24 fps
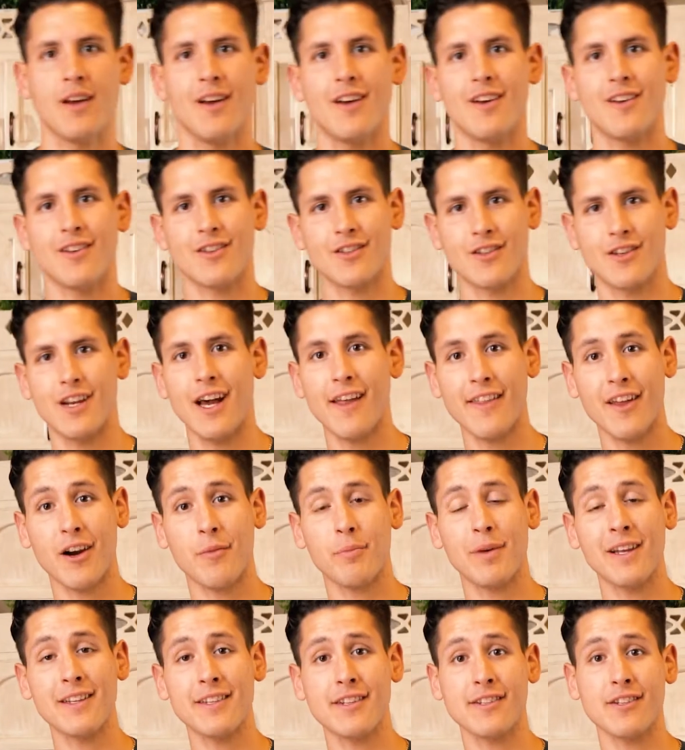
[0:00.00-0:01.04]
So now that our
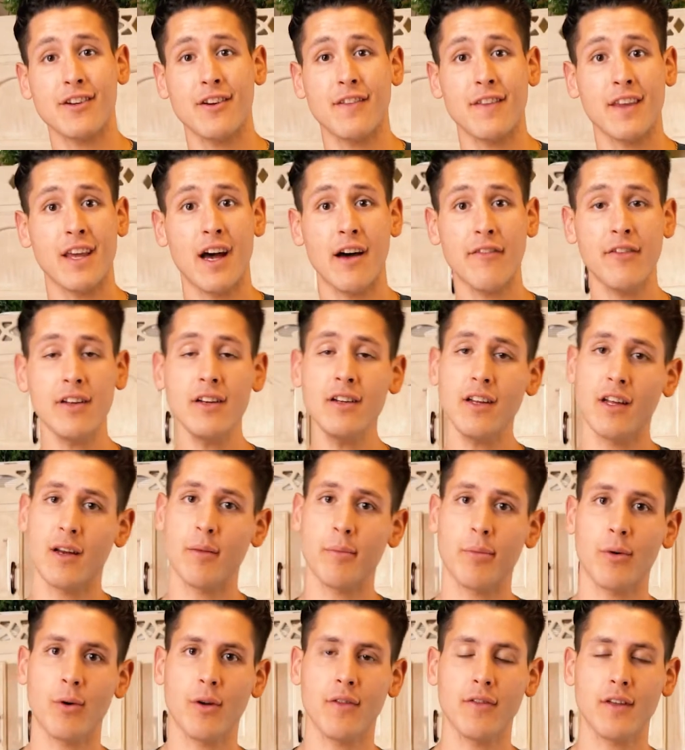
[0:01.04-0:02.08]
pizzas are in the oven, an
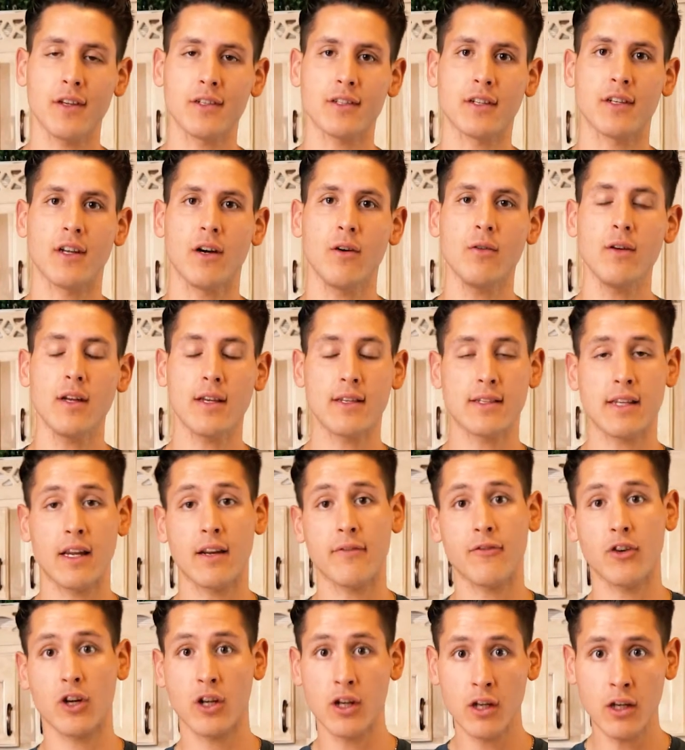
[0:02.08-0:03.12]
important thing to note is that
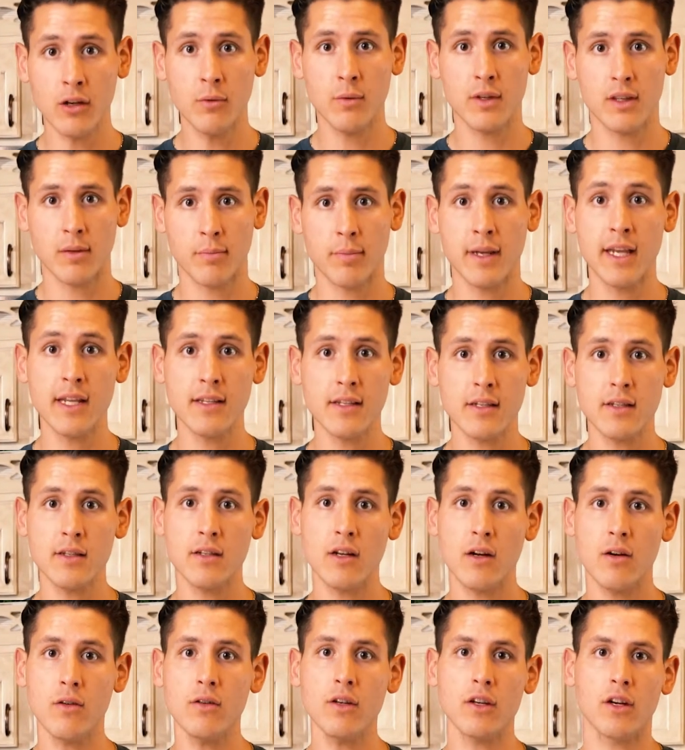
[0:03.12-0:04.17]
if you're cooking with the pizza
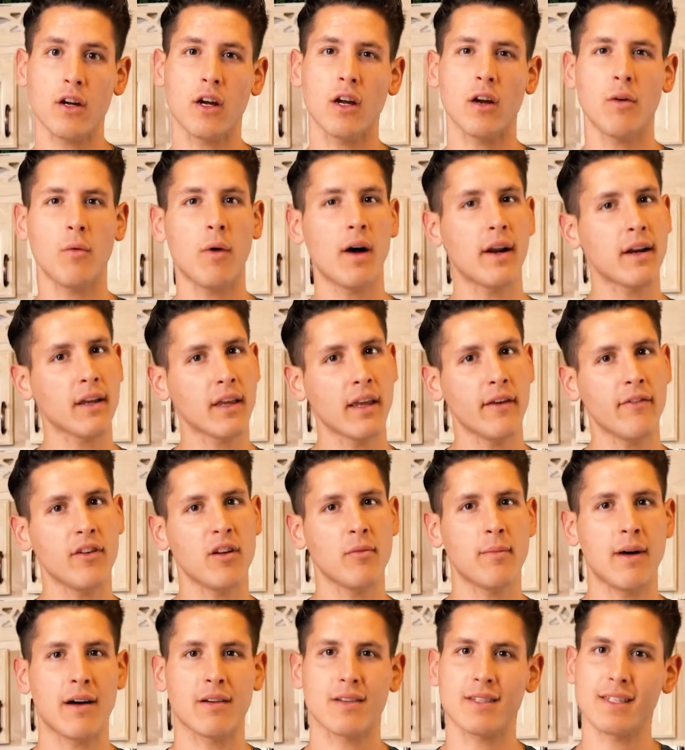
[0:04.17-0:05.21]
stone, you're gonna wanna give it
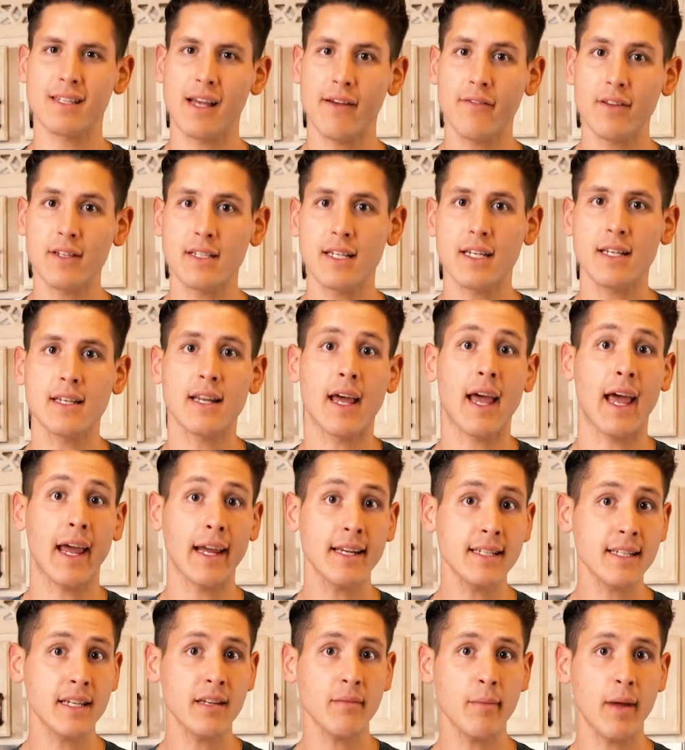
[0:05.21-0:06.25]
about 17 to
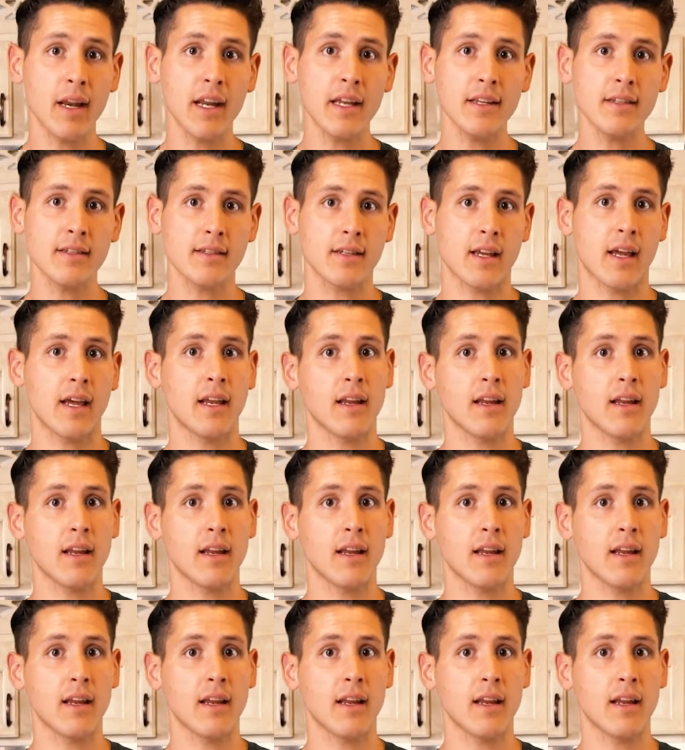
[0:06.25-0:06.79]
18 minutes, and